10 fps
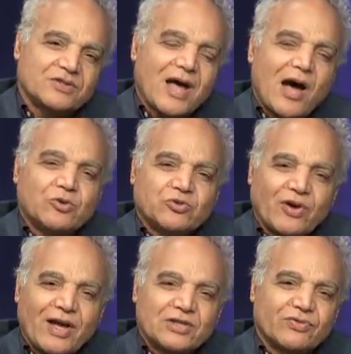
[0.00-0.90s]

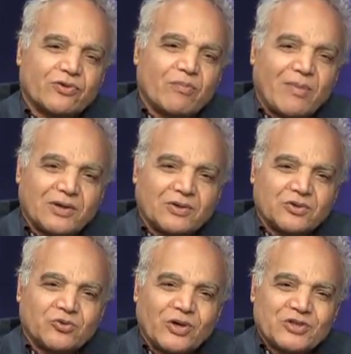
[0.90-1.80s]
outrage from
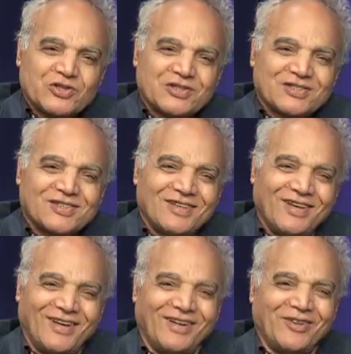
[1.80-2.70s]
moderate racists
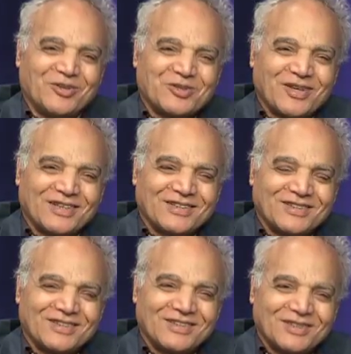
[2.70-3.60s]
in this
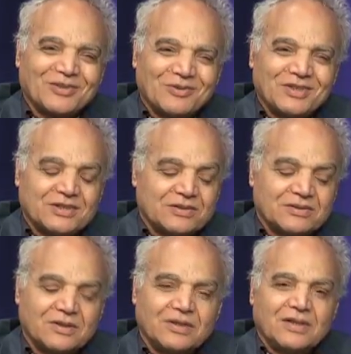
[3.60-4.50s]
country? We need
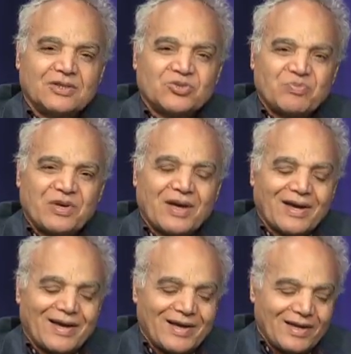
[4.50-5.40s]
to speak
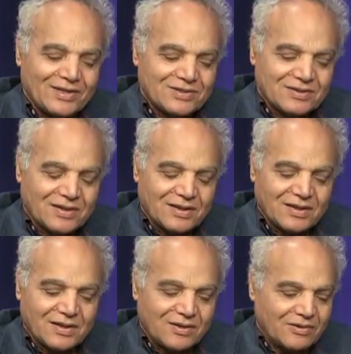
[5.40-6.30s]
against
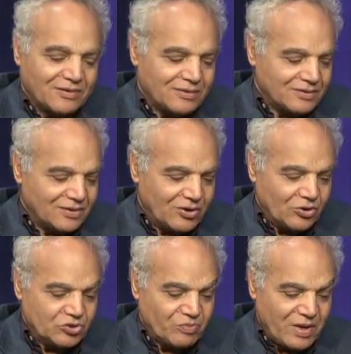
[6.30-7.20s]

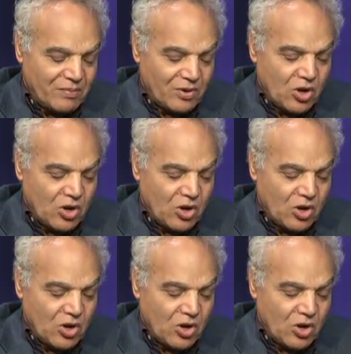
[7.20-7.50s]
those people.